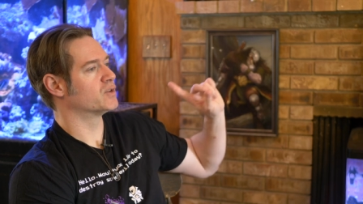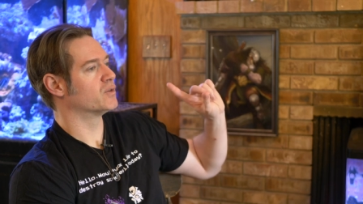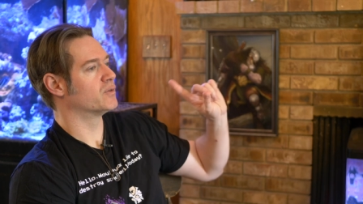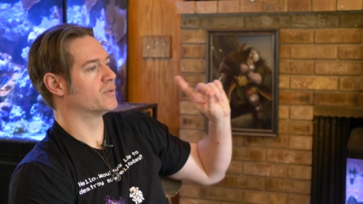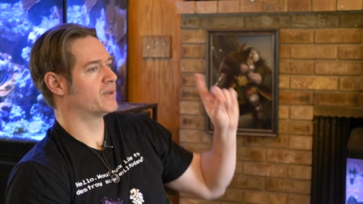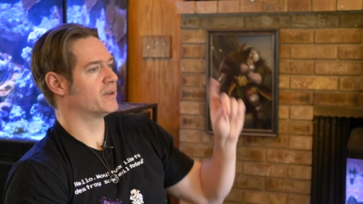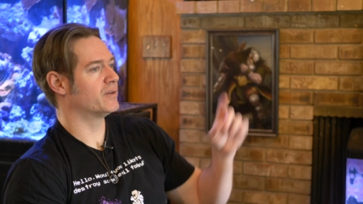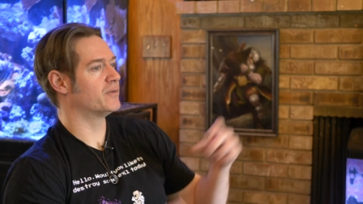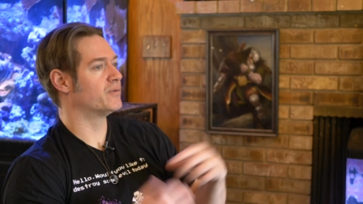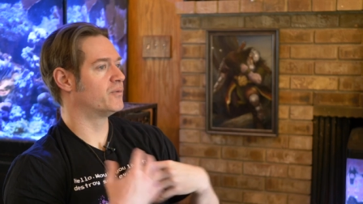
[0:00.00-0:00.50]
So
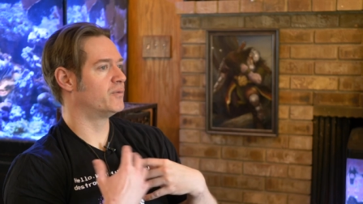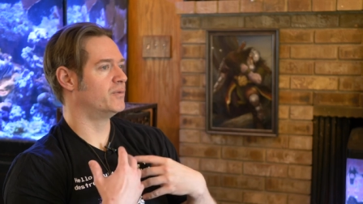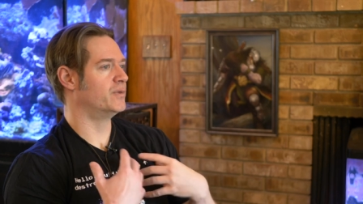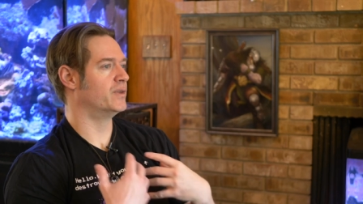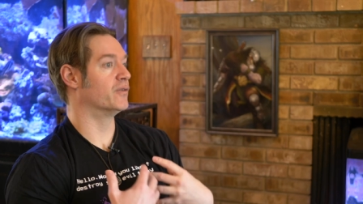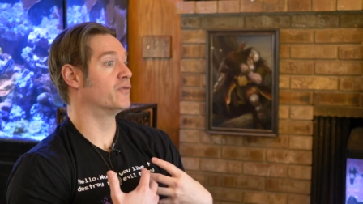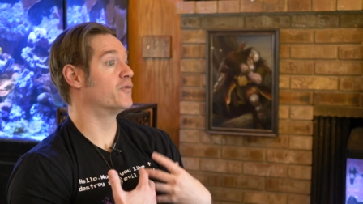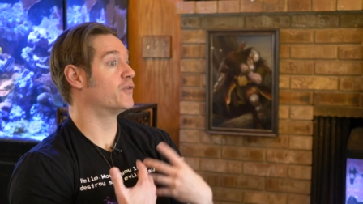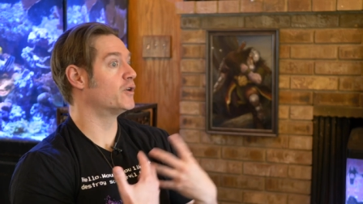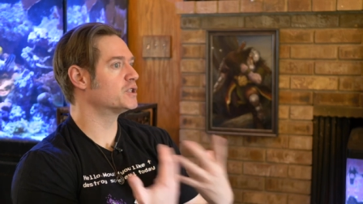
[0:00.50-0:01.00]
the,
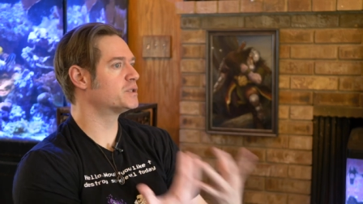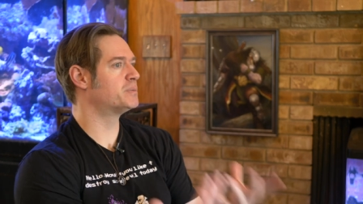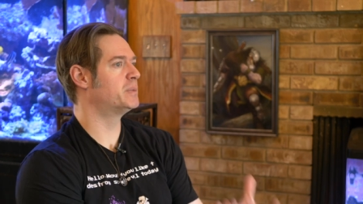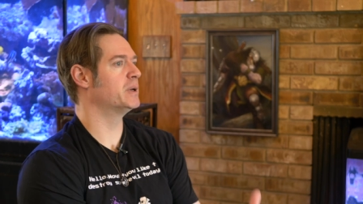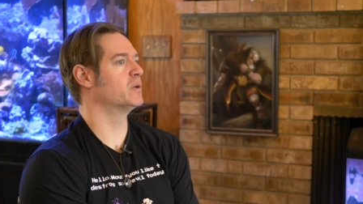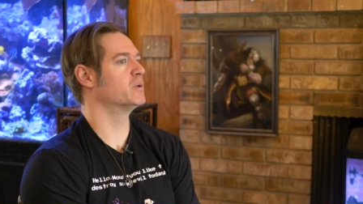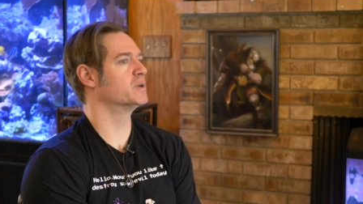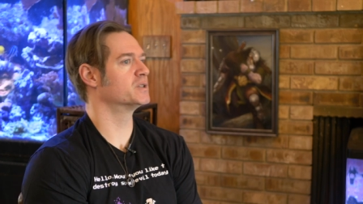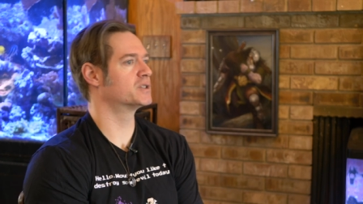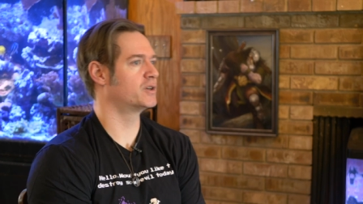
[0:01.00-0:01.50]
the first
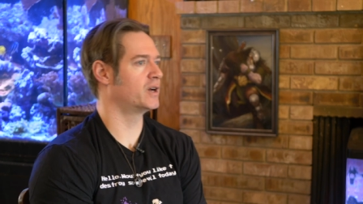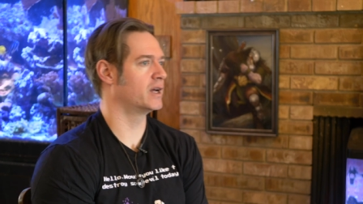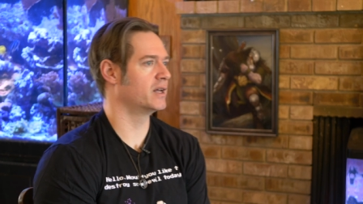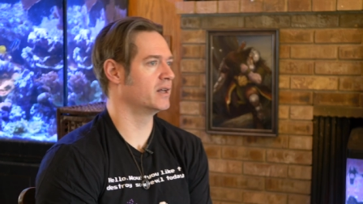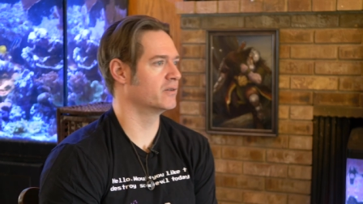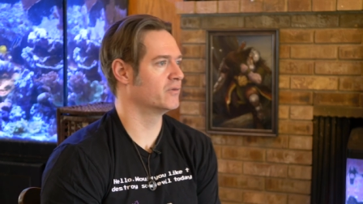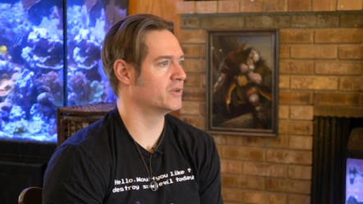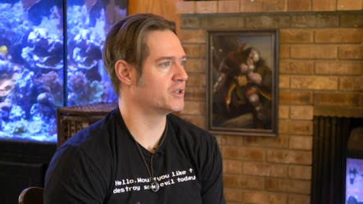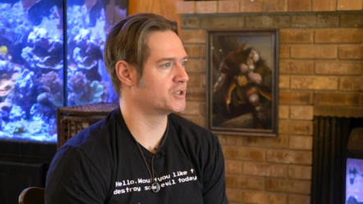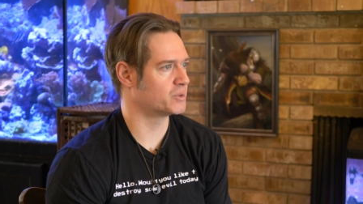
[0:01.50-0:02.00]
bit was
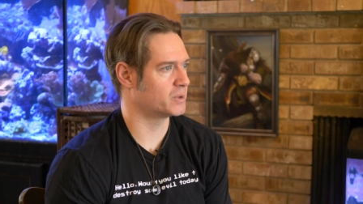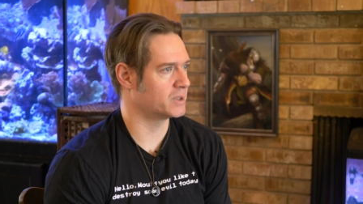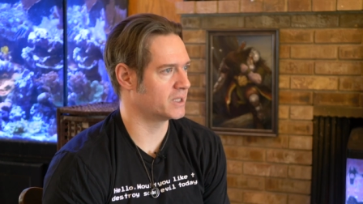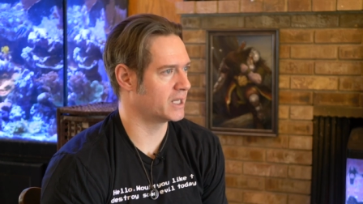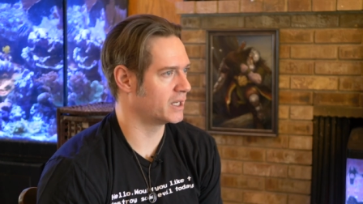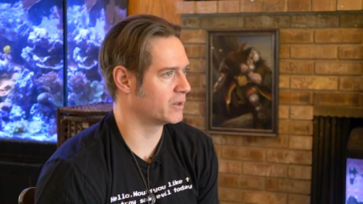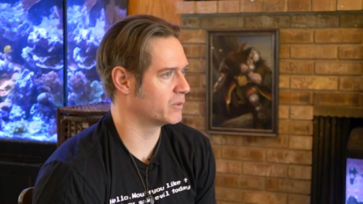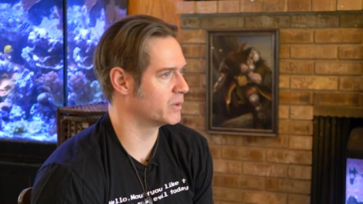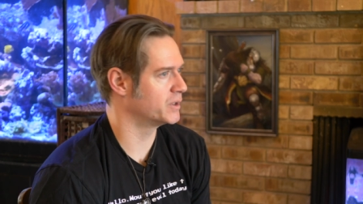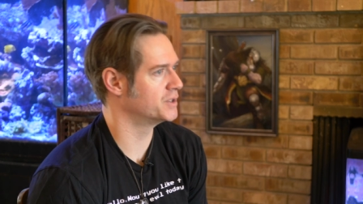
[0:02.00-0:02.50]
creating a visual
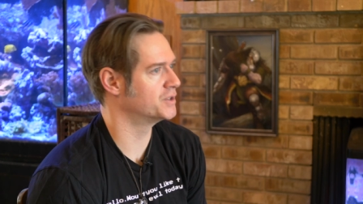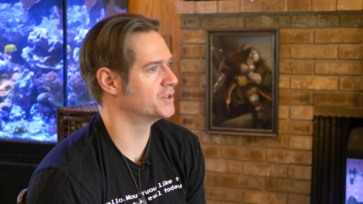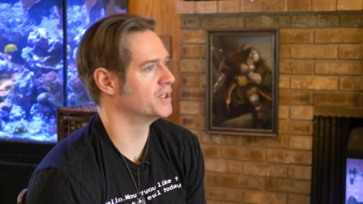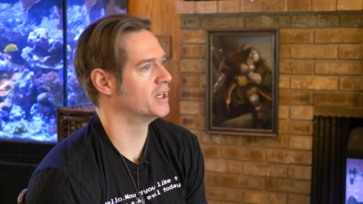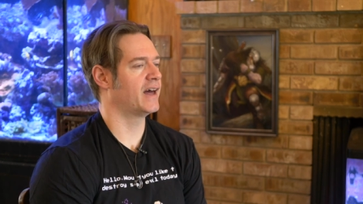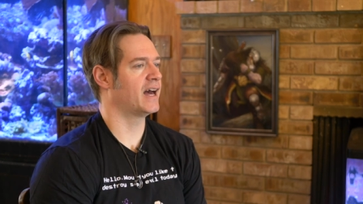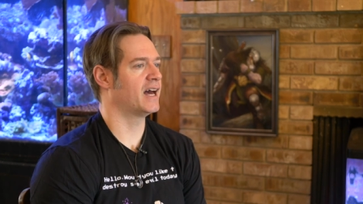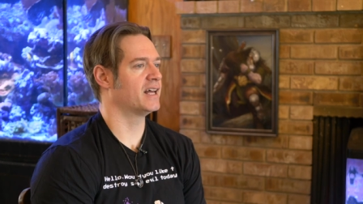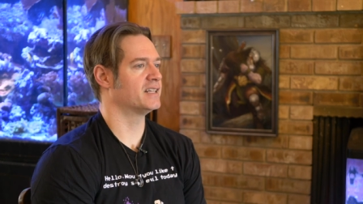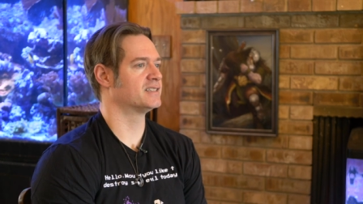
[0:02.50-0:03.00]
language
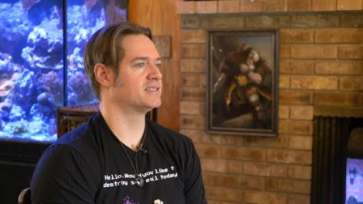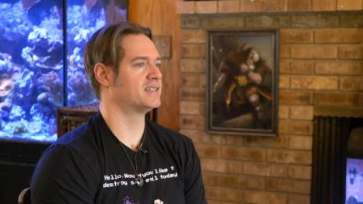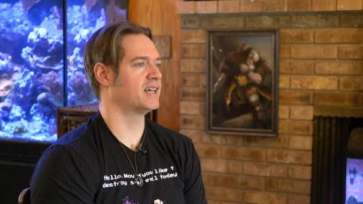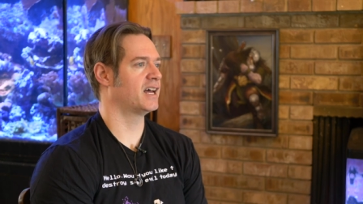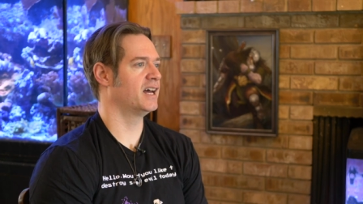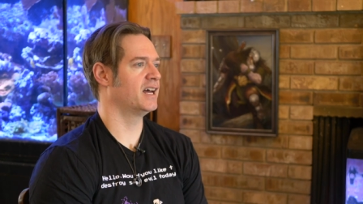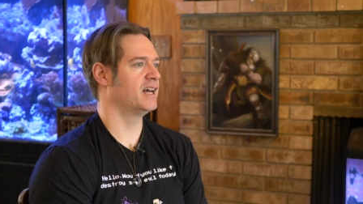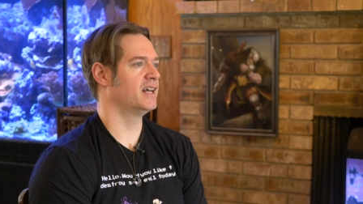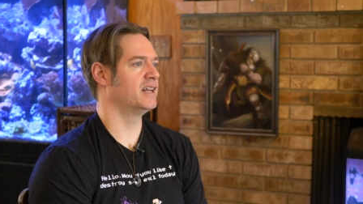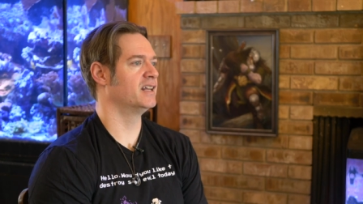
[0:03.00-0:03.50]
that
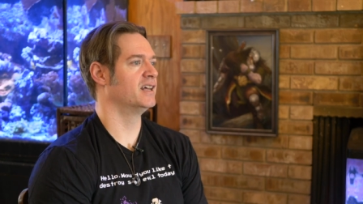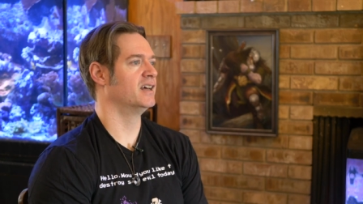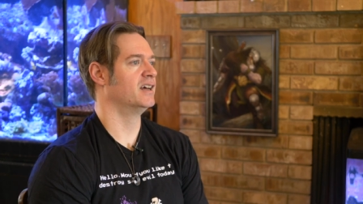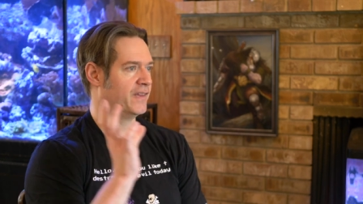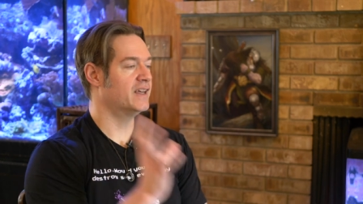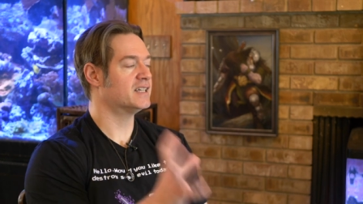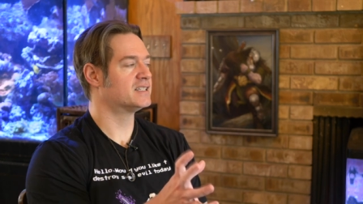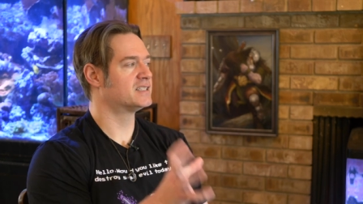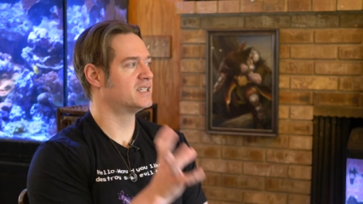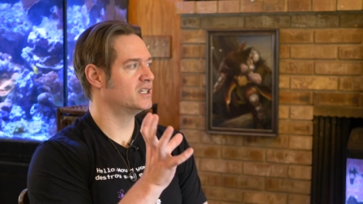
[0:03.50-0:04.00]
said,
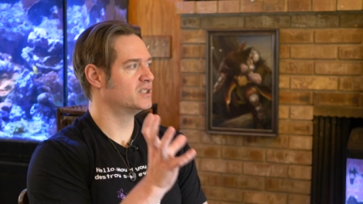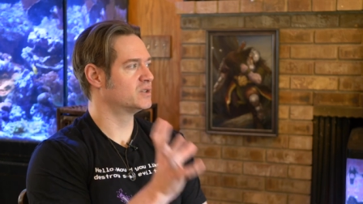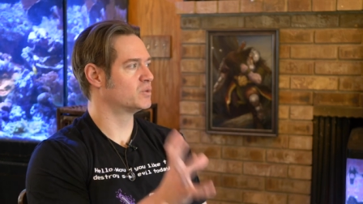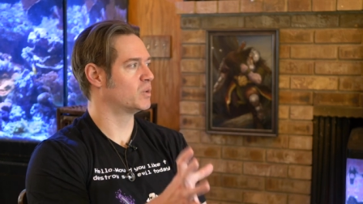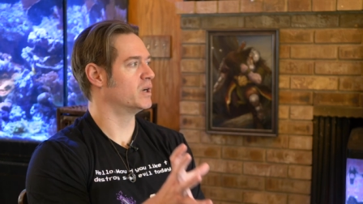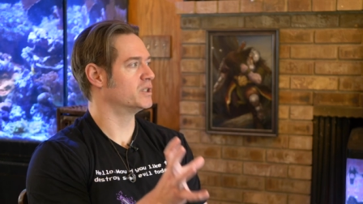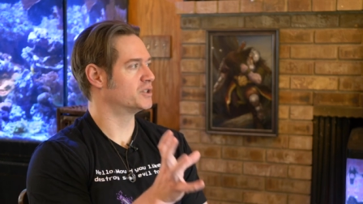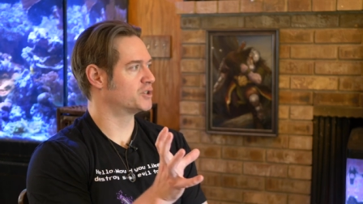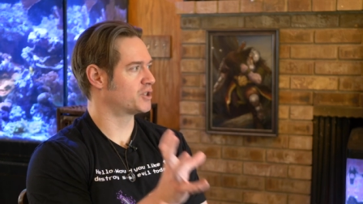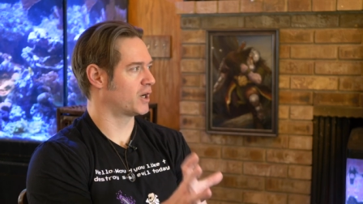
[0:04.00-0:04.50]
this is
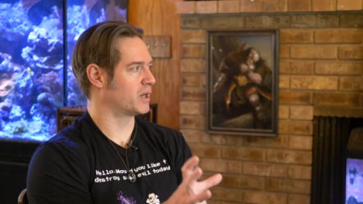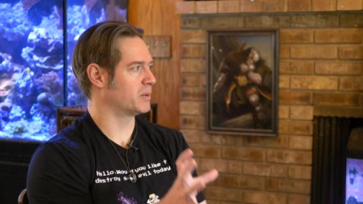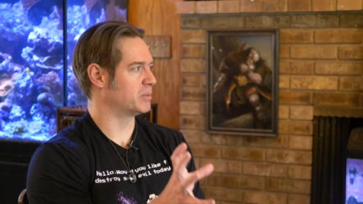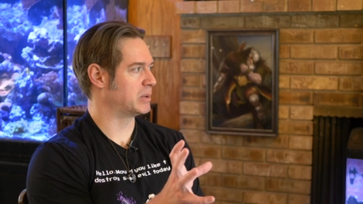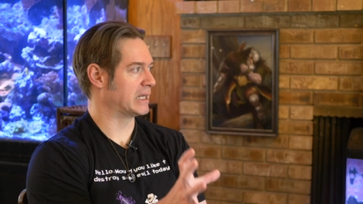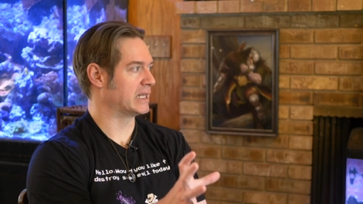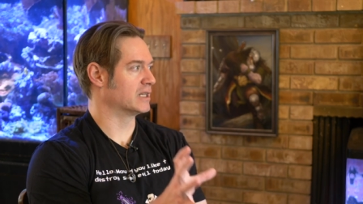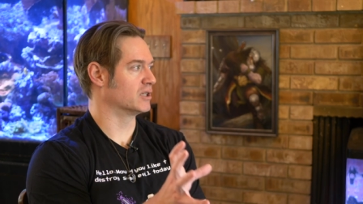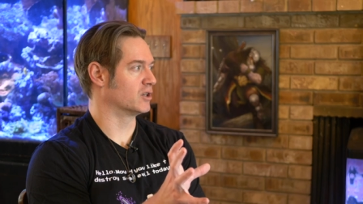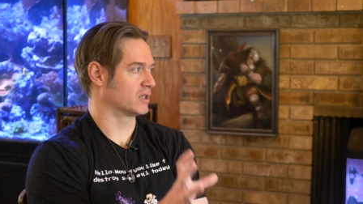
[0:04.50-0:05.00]
what shard
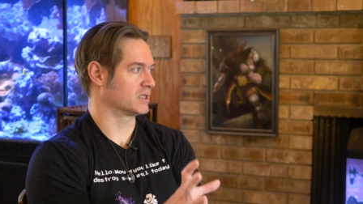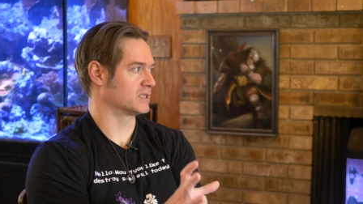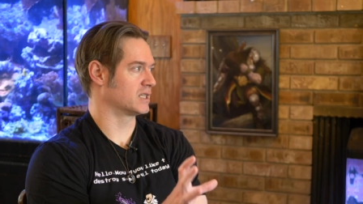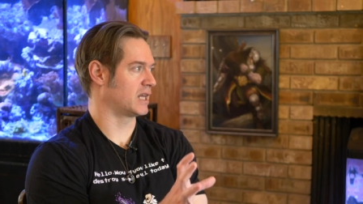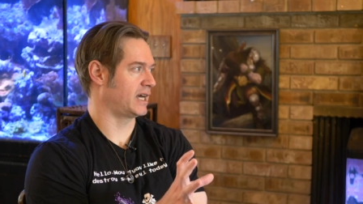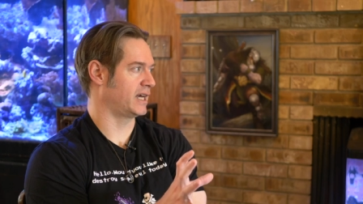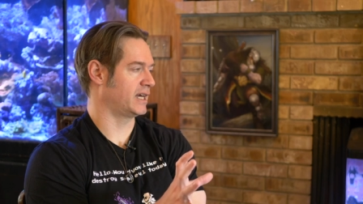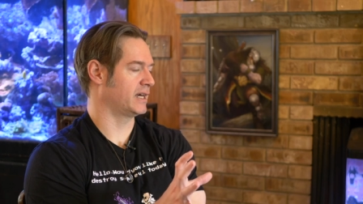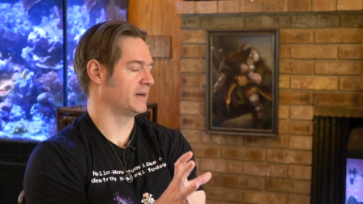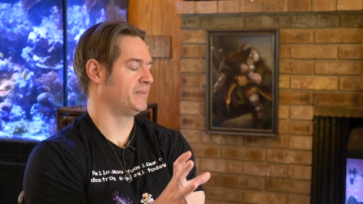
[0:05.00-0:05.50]
plate looks
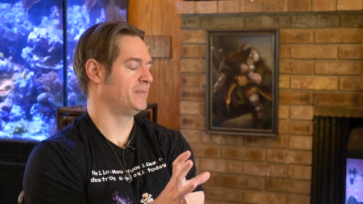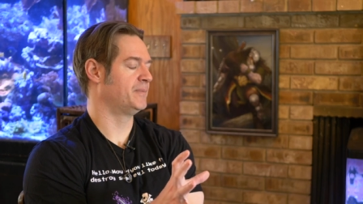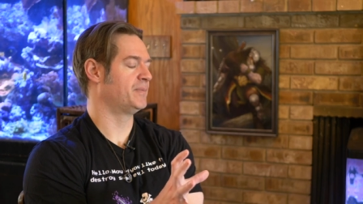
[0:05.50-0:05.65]
like.